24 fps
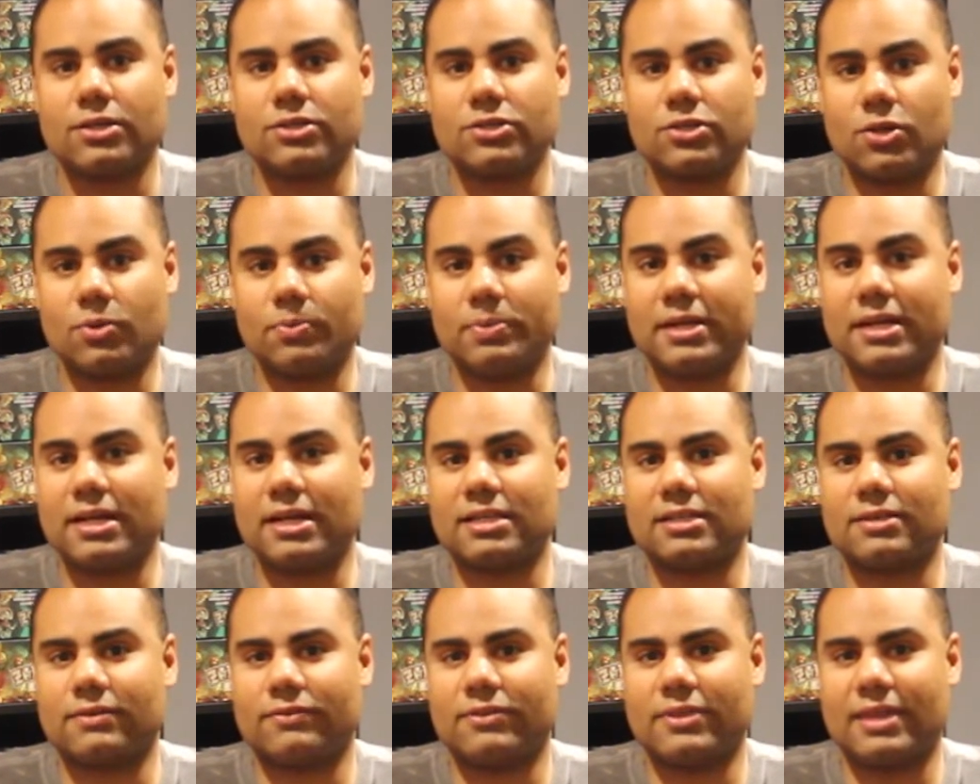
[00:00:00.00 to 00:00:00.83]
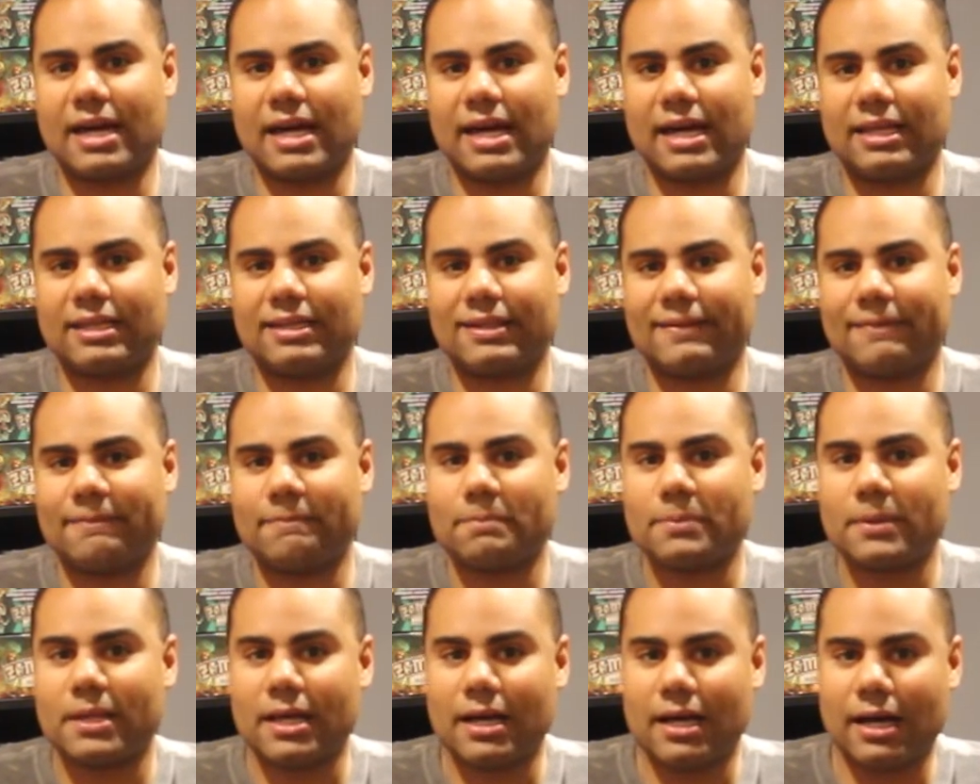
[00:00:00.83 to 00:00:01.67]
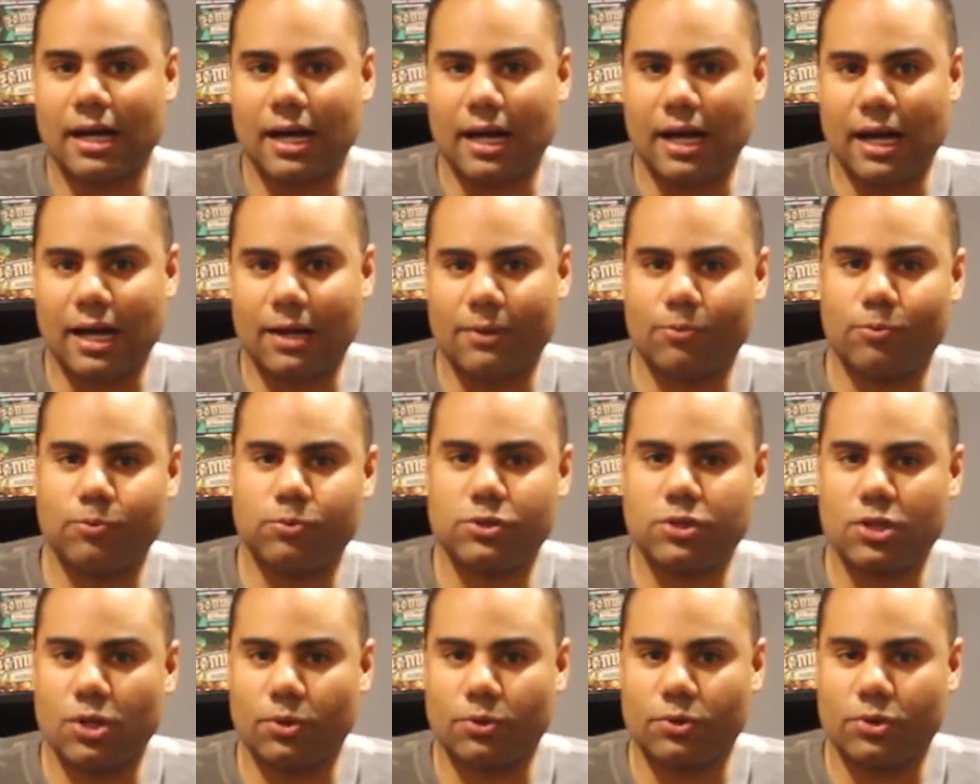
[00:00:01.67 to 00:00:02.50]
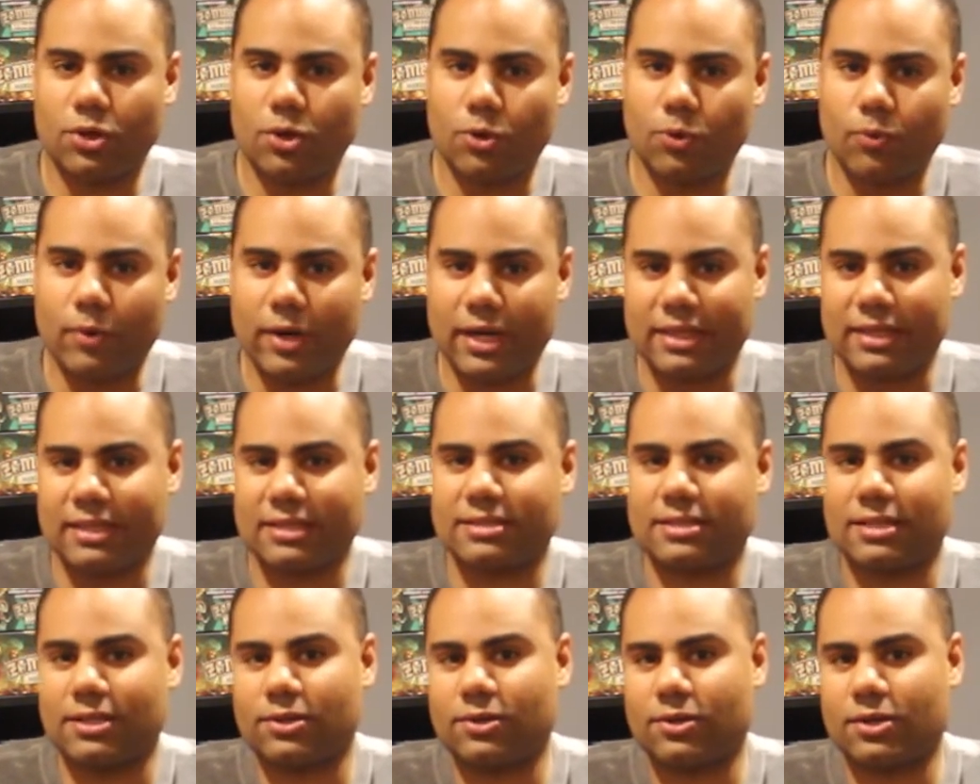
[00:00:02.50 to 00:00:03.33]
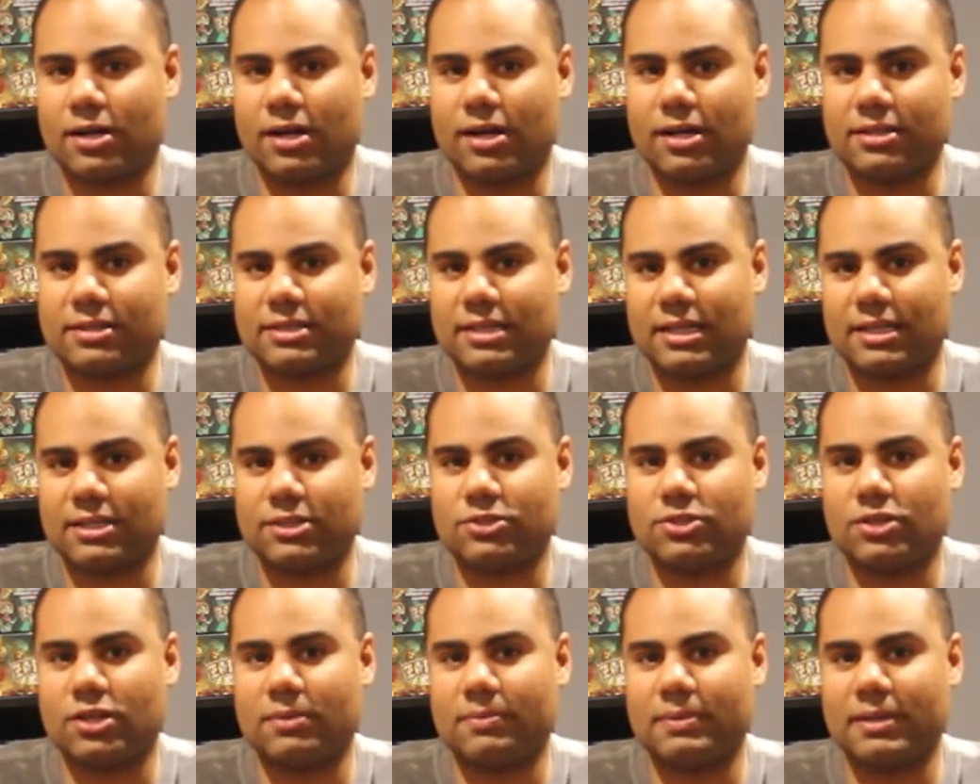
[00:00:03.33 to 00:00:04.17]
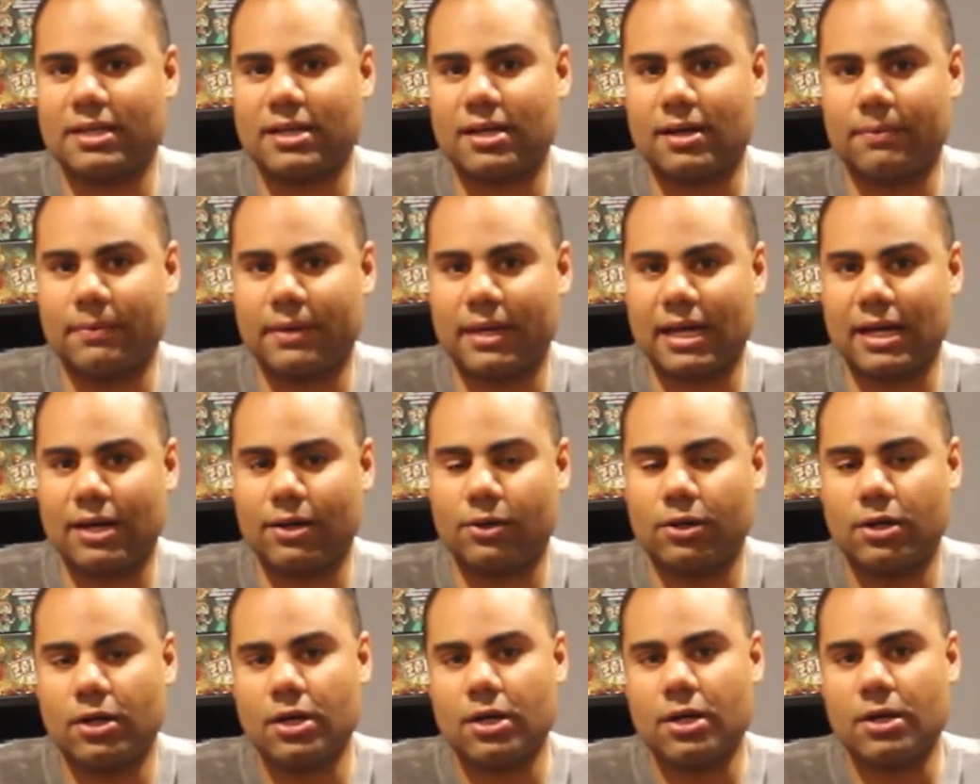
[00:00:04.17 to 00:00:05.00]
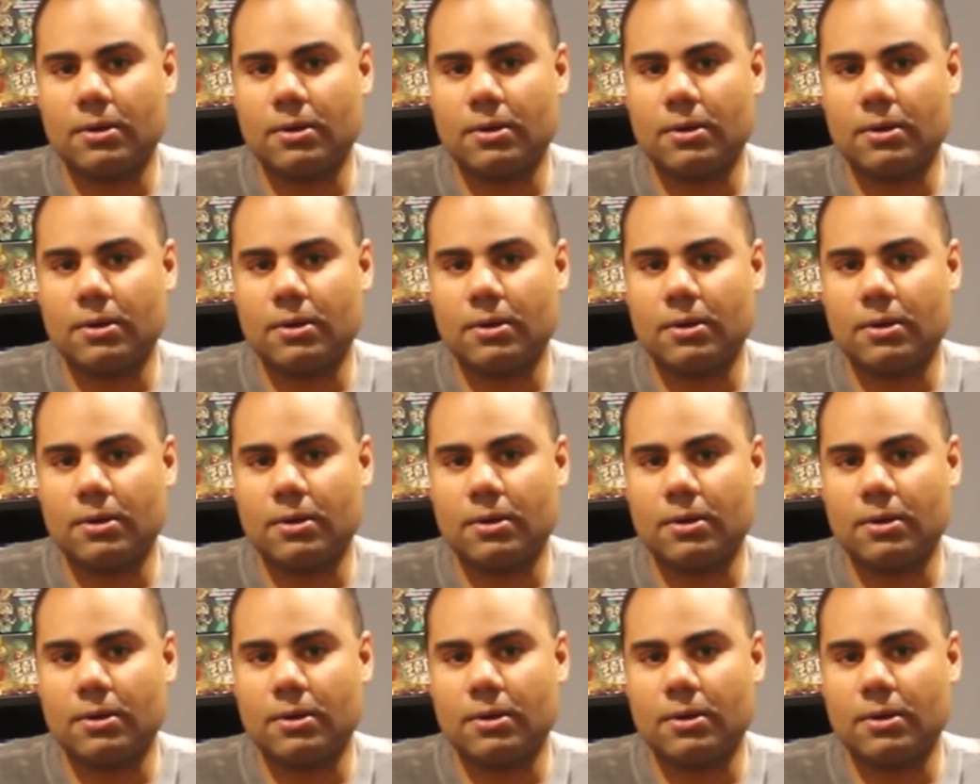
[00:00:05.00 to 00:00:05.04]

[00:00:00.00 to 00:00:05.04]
So because of that, I don't know when this other content is going to be coming out.